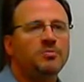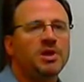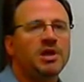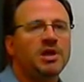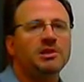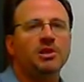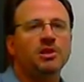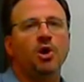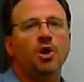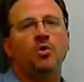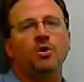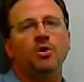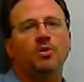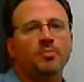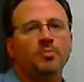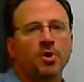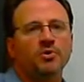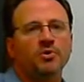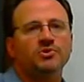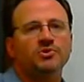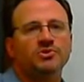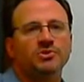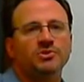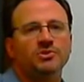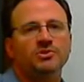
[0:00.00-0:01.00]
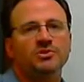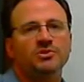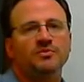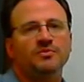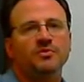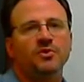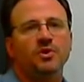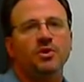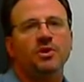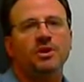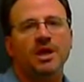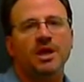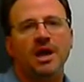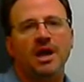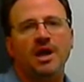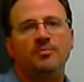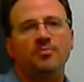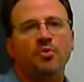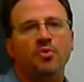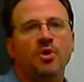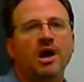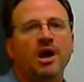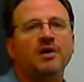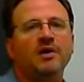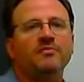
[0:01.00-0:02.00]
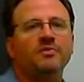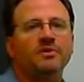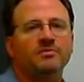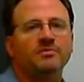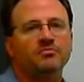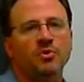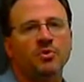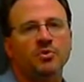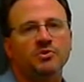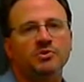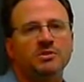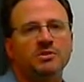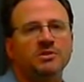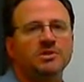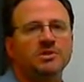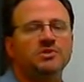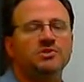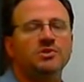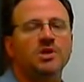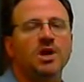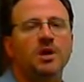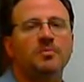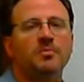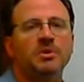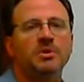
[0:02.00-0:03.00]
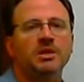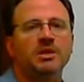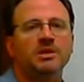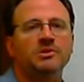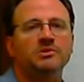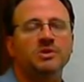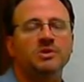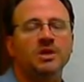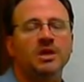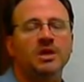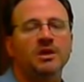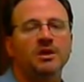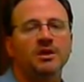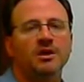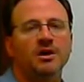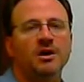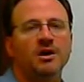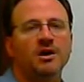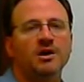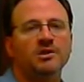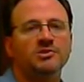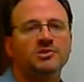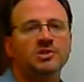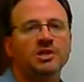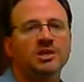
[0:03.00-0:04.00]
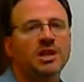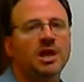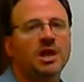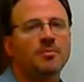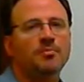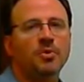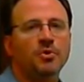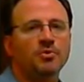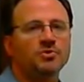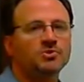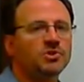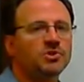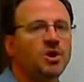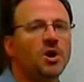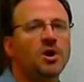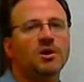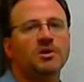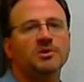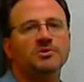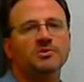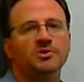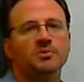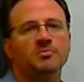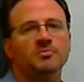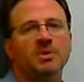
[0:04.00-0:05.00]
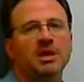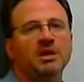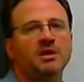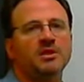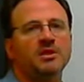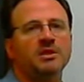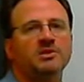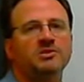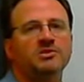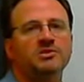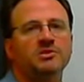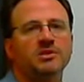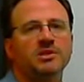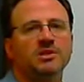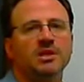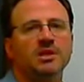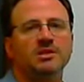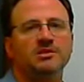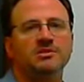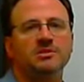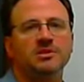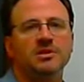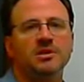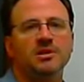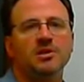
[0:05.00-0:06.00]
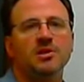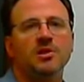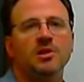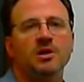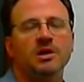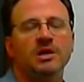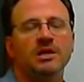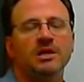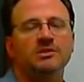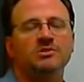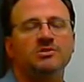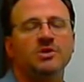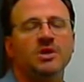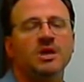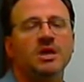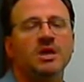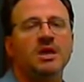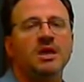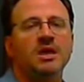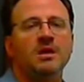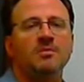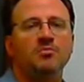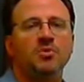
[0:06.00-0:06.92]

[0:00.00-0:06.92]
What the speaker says: you pay lower postage if you're a nonprofit. Most of these companies send out postcards or mailings to get clients.